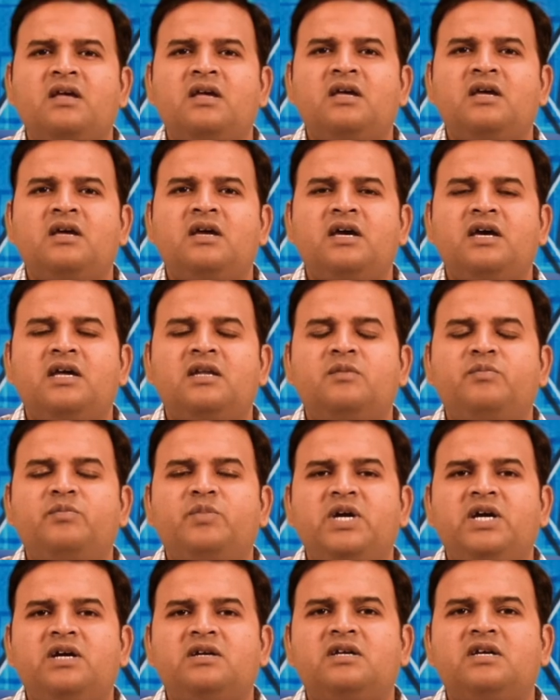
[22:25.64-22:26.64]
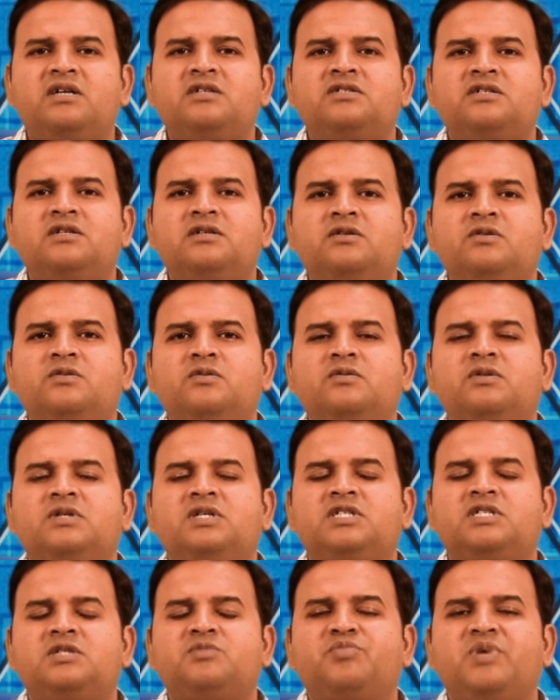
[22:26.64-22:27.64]
and pay attention to
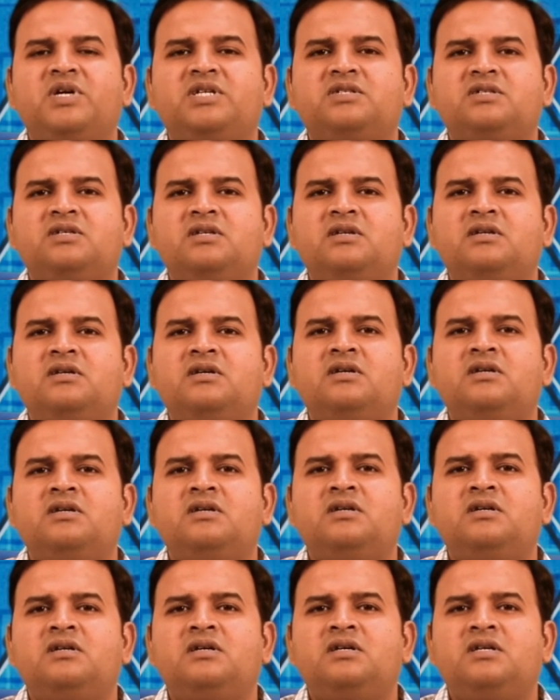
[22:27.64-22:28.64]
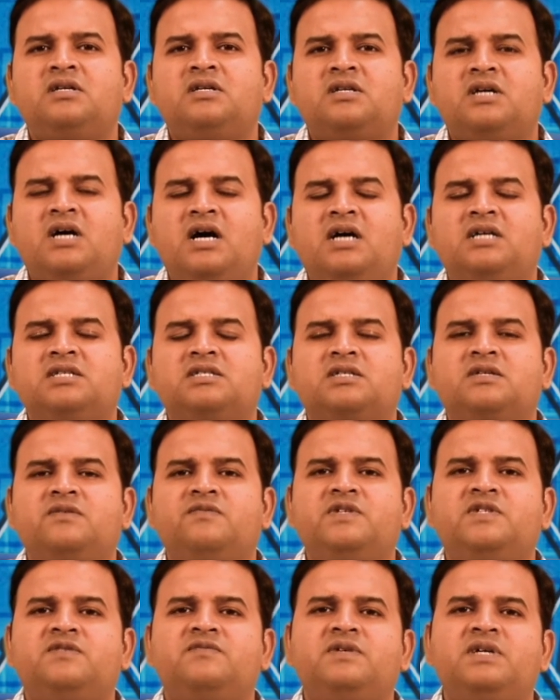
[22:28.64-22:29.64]
this special task
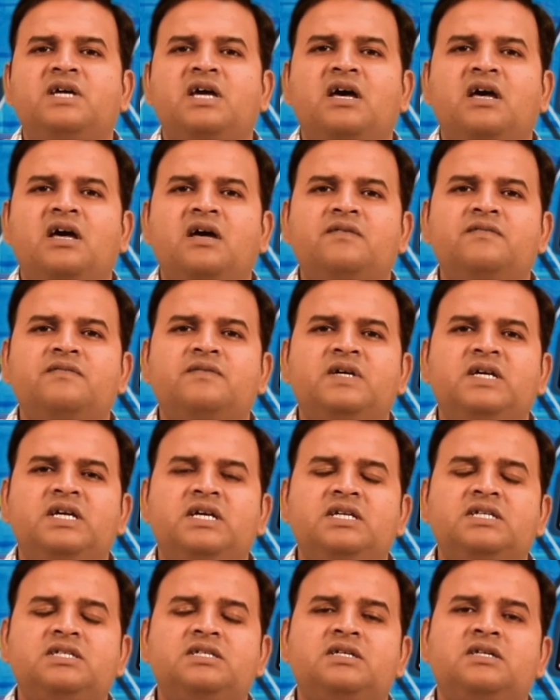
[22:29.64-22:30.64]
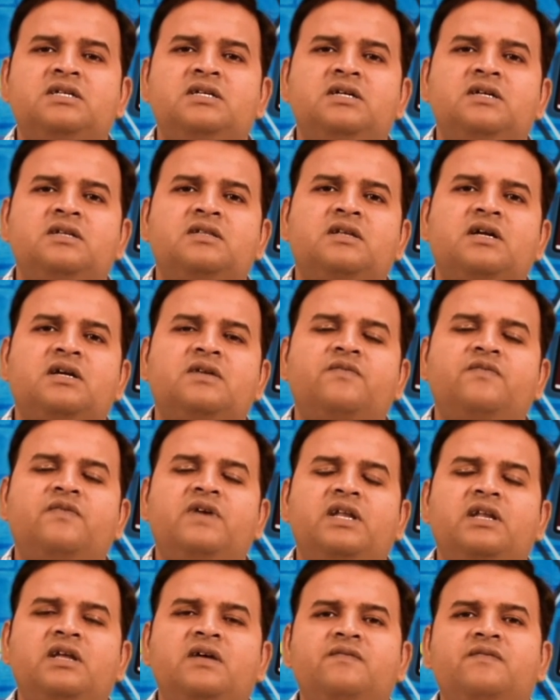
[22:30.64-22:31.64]
which we have is that
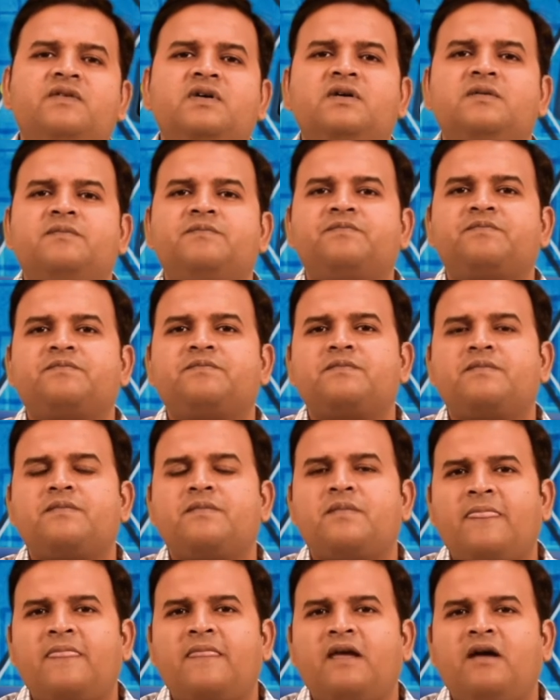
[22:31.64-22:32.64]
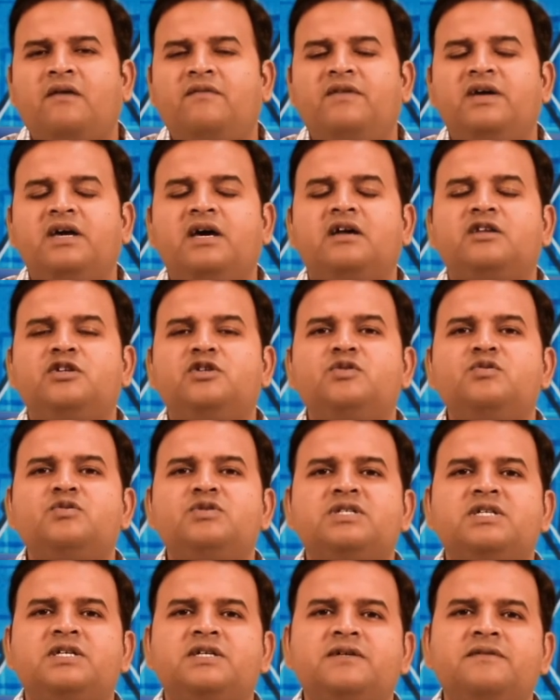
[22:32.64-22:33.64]
whenever we are
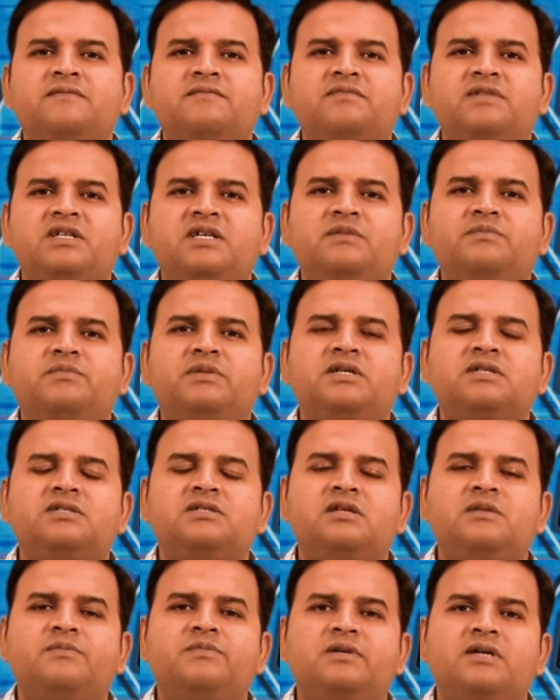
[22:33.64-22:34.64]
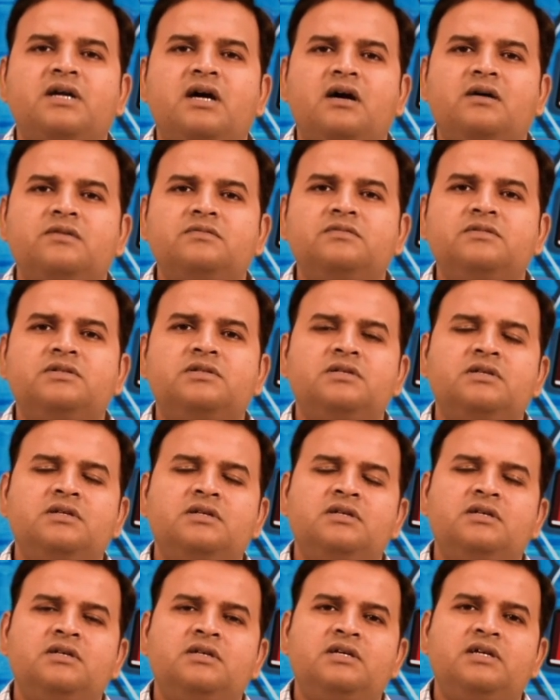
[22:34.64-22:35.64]
using the personal pronouns
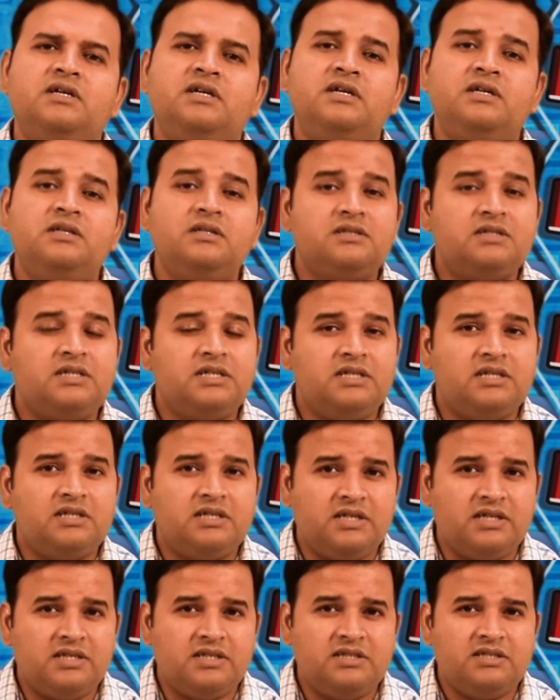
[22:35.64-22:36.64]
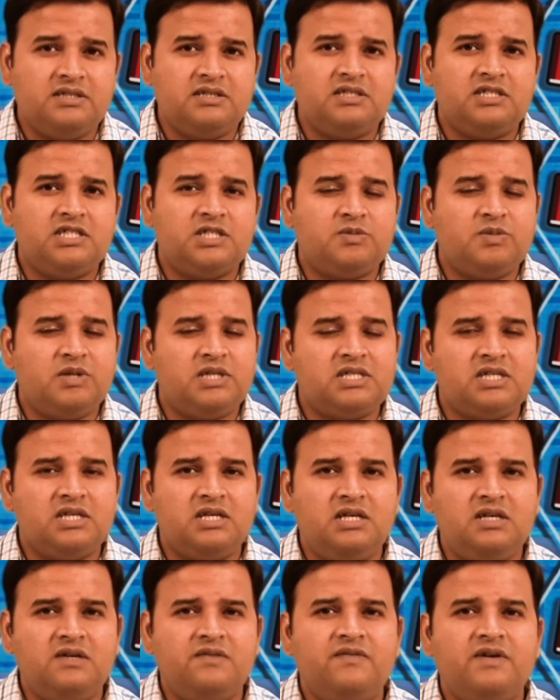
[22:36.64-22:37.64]
in a sentence,
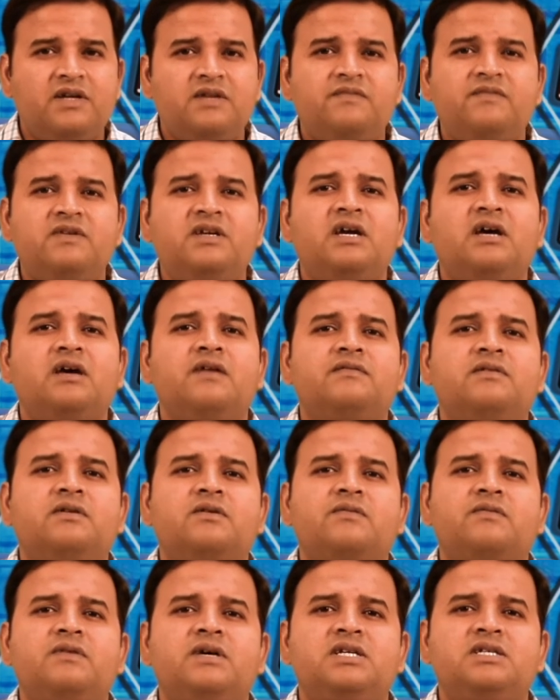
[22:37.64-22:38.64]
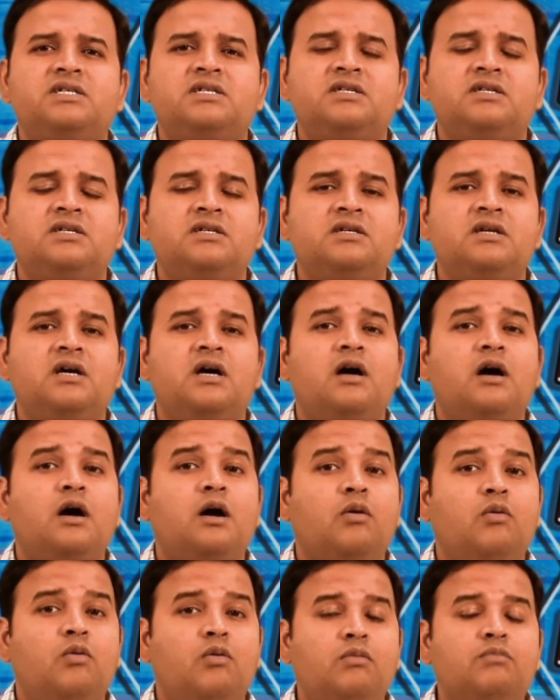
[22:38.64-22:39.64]
especially when we have the question a
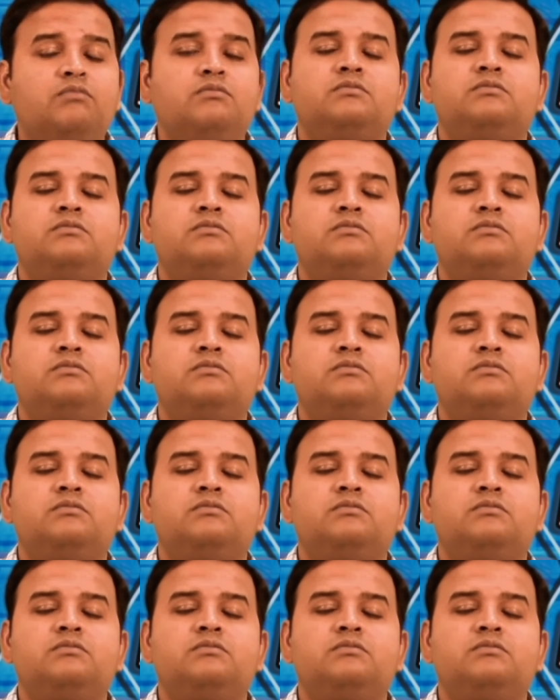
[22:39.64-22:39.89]
kom.